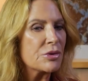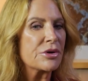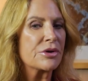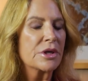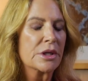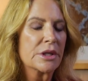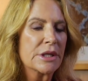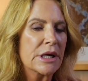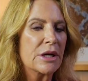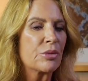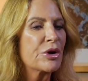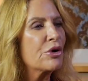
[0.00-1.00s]
We
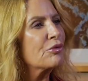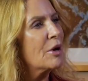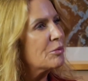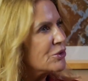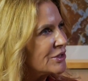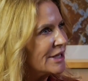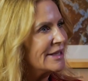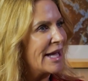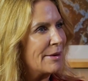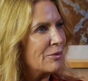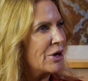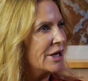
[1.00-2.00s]
don't represent
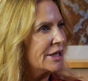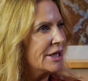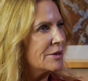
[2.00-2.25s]
that brand